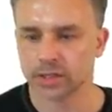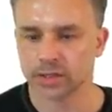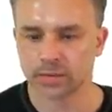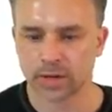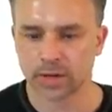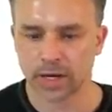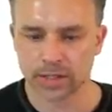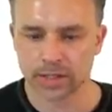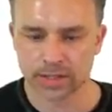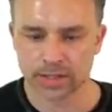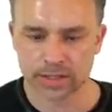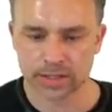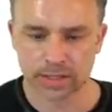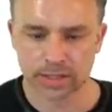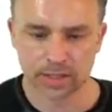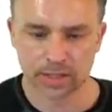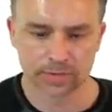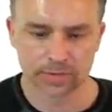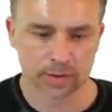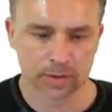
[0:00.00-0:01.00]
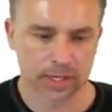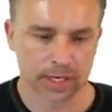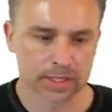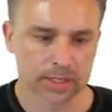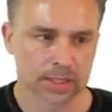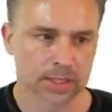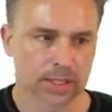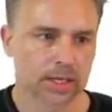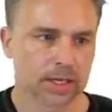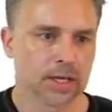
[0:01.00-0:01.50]
right? Just to give you an
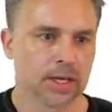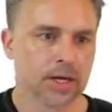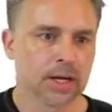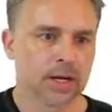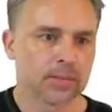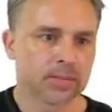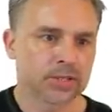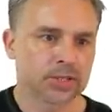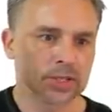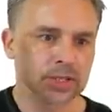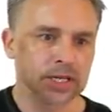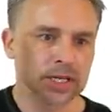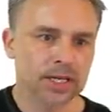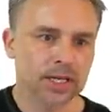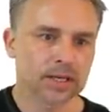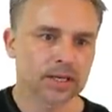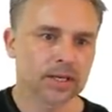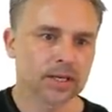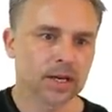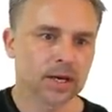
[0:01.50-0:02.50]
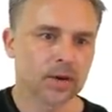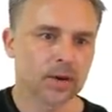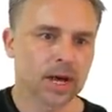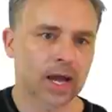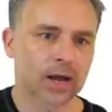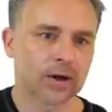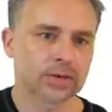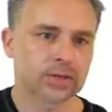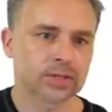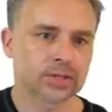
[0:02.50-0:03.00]
idea. But you need to know
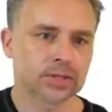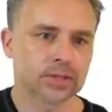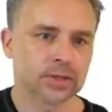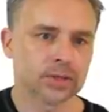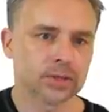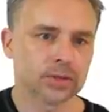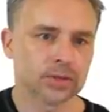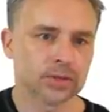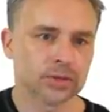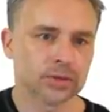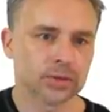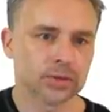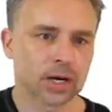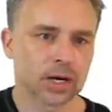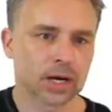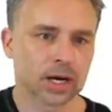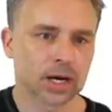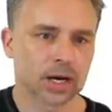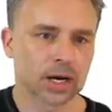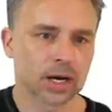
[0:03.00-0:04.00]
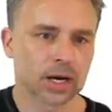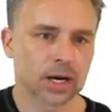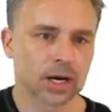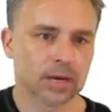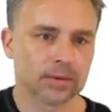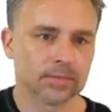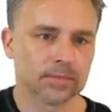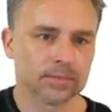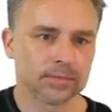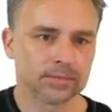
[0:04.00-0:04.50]
how to,
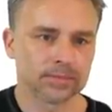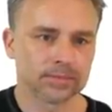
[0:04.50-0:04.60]
um,